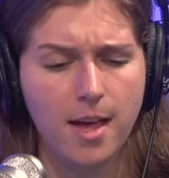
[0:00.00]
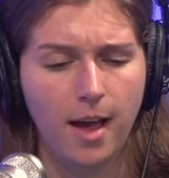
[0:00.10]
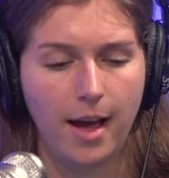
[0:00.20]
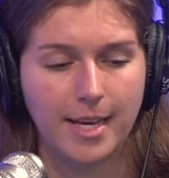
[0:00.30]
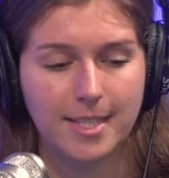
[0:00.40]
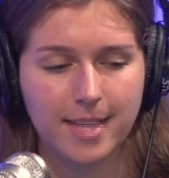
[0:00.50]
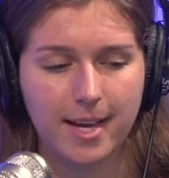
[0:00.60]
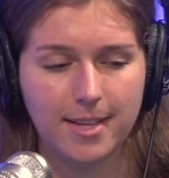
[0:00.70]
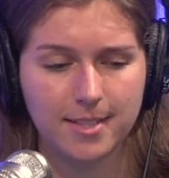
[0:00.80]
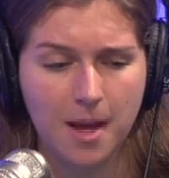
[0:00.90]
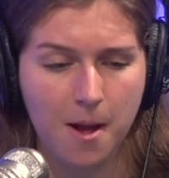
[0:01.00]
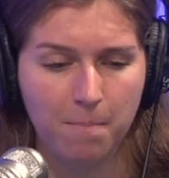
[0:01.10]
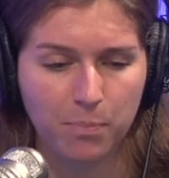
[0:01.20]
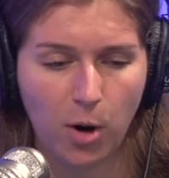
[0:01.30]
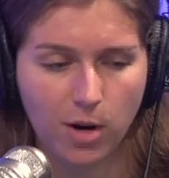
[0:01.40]
he says,
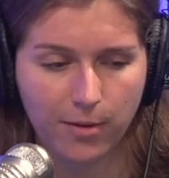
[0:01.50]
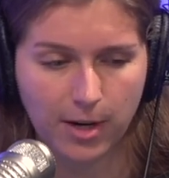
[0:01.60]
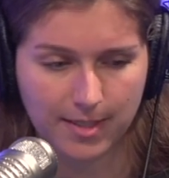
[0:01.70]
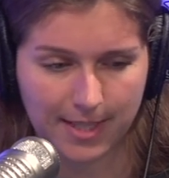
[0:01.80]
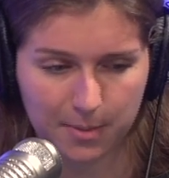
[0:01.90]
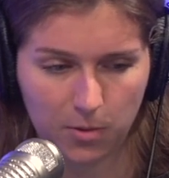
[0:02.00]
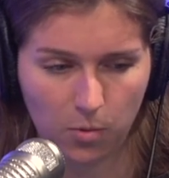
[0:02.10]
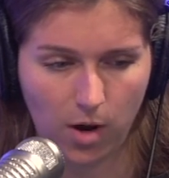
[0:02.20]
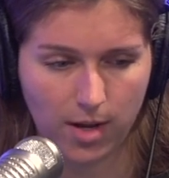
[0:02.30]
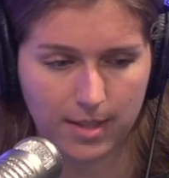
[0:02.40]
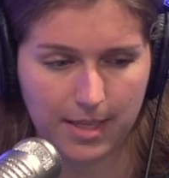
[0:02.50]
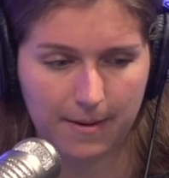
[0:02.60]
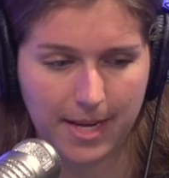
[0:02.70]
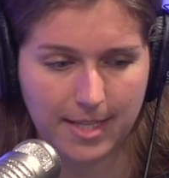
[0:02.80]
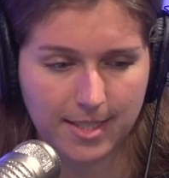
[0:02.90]
part of our assessment was,
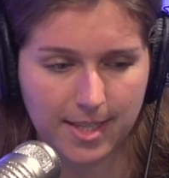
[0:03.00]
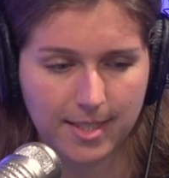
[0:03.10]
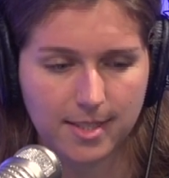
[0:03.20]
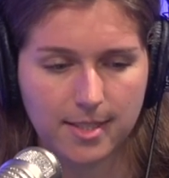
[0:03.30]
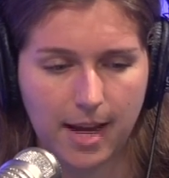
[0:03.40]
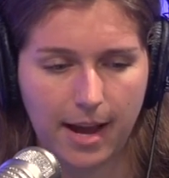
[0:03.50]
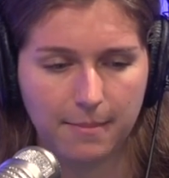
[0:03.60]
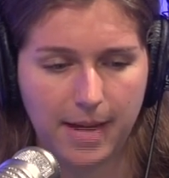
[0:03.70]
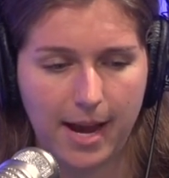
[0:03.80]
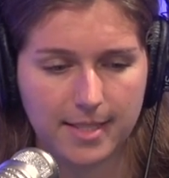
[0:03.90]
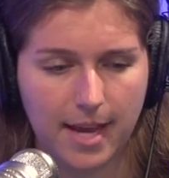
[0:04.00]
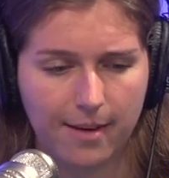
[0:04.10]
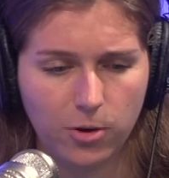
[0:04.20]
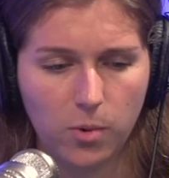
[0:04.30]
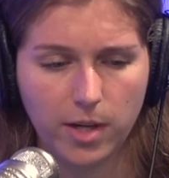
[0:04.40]
is this the time to ask
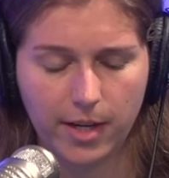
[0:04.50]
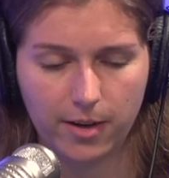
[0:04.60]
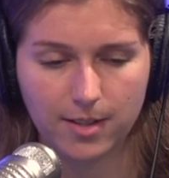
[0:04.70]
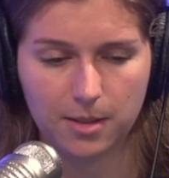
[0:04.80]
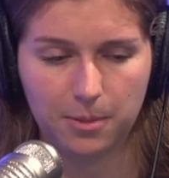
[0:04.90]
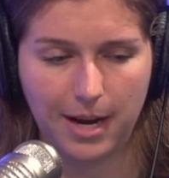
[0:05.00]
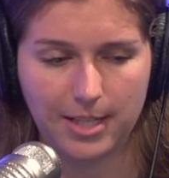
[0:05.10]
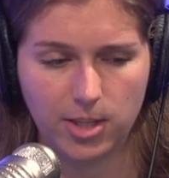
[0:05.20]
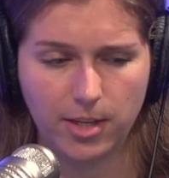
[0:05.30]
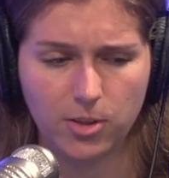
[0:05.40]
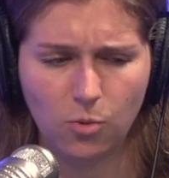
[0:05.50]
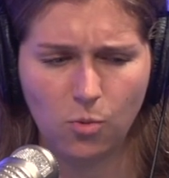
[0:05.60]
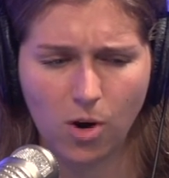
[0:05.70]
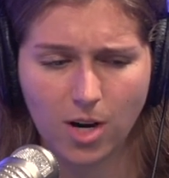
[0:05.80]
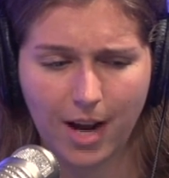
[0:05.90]
everyone in our supply chain to
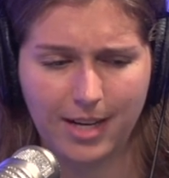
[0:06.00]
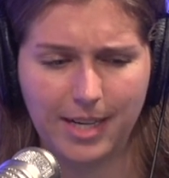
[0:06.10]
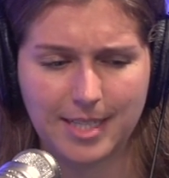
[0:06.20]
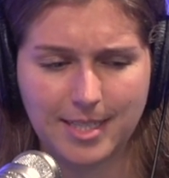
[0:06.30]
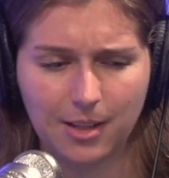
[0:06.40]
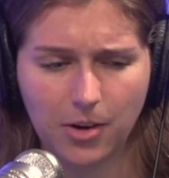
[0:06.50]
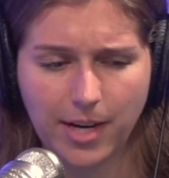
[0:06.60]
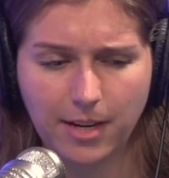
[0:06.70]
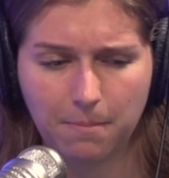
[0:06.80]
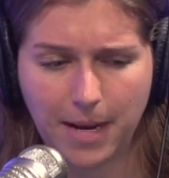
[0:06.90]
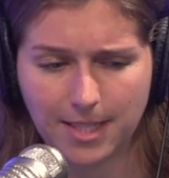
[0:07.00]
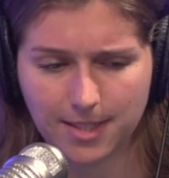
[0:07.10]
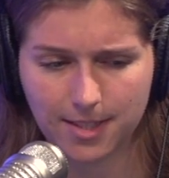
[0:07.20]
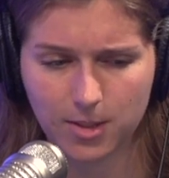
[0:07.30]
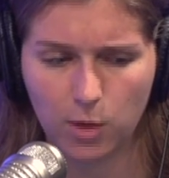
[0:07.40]
work on an accelerated
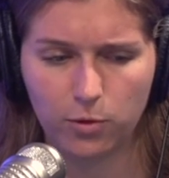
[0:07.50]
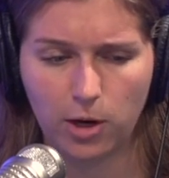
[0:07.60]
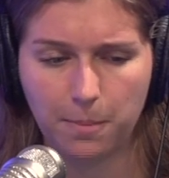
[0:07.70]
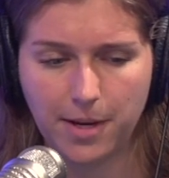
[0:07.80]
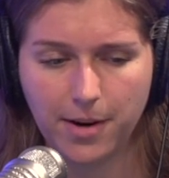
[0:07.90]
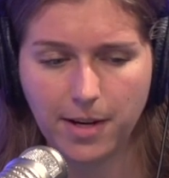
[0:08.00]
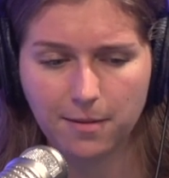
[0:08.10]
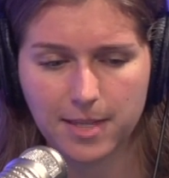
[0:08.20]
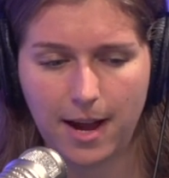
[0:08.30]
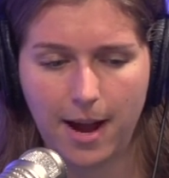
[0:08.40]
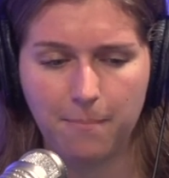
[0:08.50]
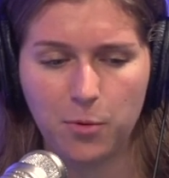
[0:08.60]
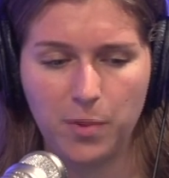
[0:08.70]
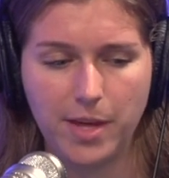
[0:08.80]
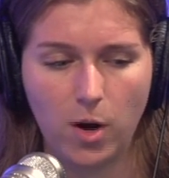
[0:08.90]
basis over a period of time
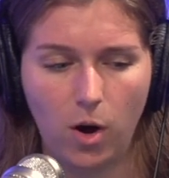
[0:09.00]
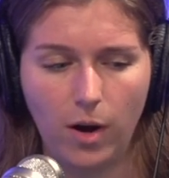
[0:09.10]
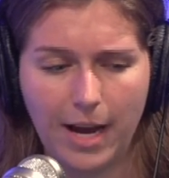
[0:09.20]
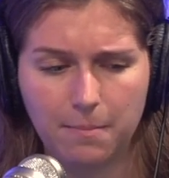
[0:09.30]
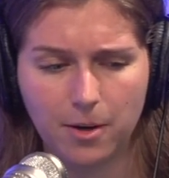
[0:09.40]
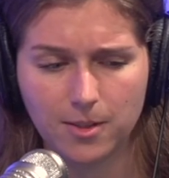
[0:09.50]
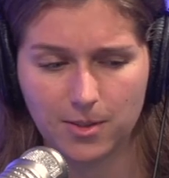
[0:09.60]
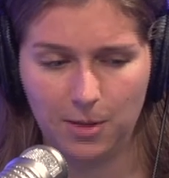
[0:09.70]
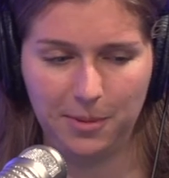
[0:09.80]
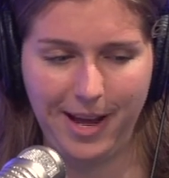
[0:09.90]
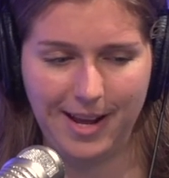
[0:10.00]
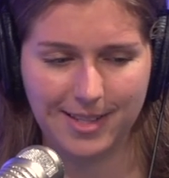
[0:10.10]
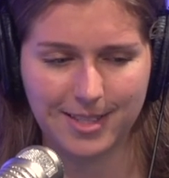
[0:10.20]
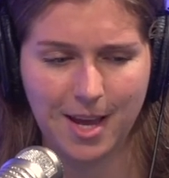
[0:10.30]
when they all had personal plans?